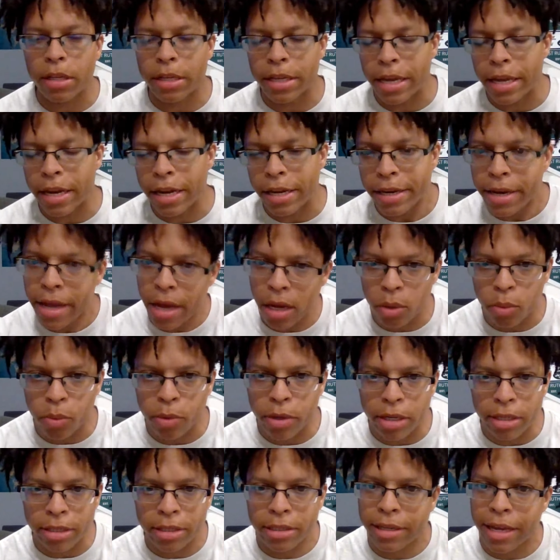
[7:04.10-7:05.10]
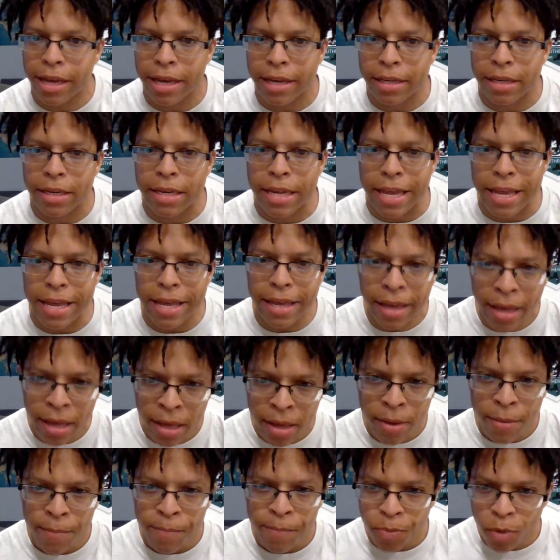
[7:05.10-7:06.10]
get it done with his technique.
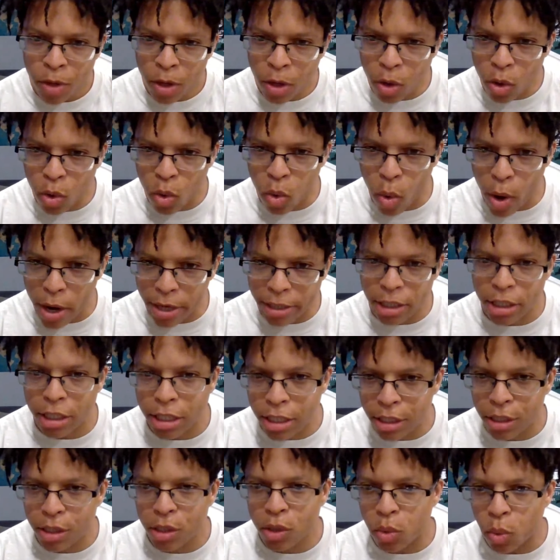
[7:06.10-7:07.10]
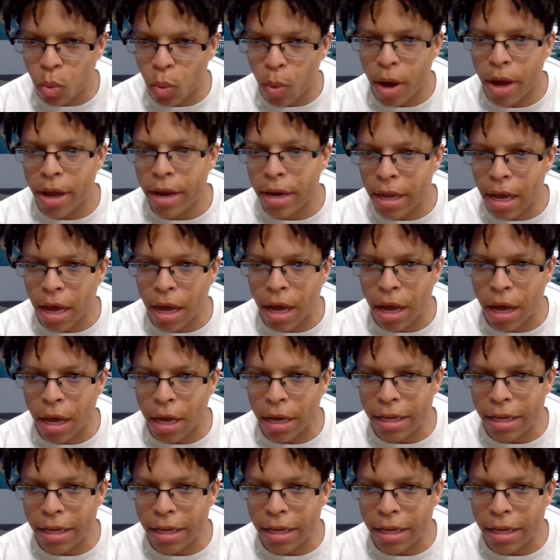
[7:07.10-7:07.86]
Questions what uh,